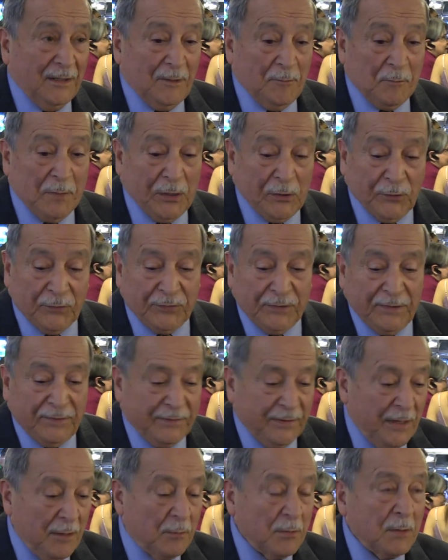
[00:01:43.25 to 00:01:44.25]
because it's
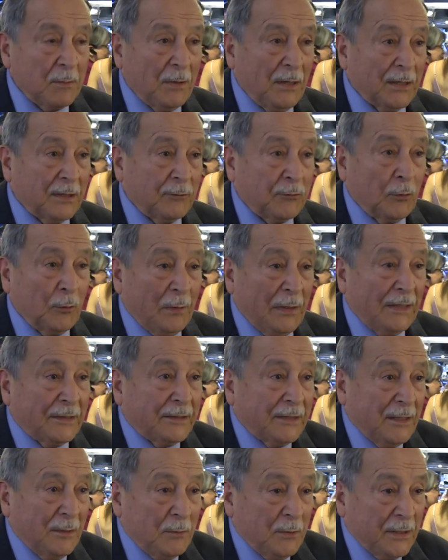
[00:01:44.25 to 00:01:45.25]
everybody from
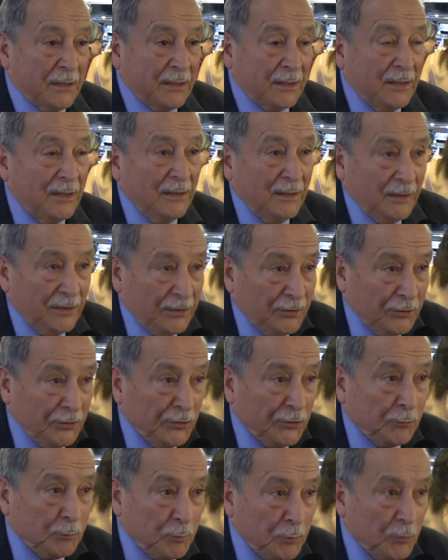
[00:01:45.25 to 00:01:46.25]
Latin America in
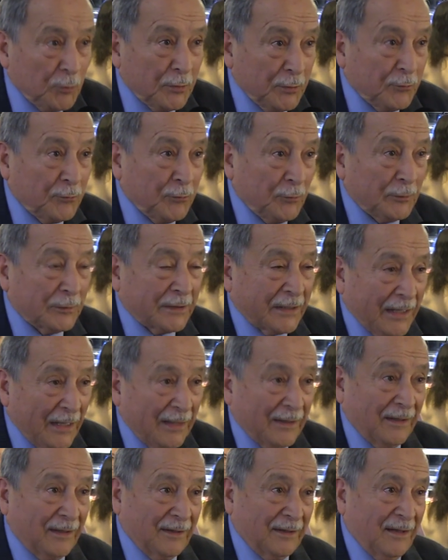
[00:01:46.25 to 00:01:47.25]
this beautiful
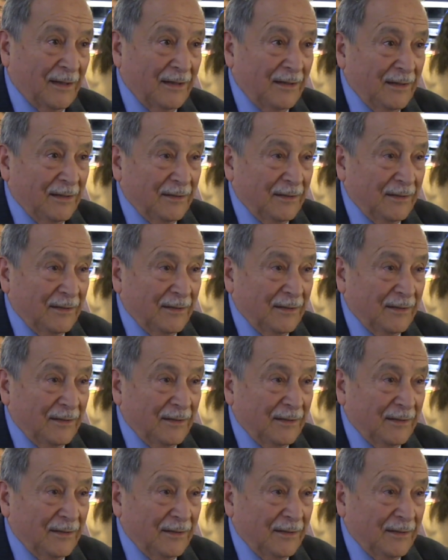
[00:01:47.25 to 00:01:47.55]
Canada.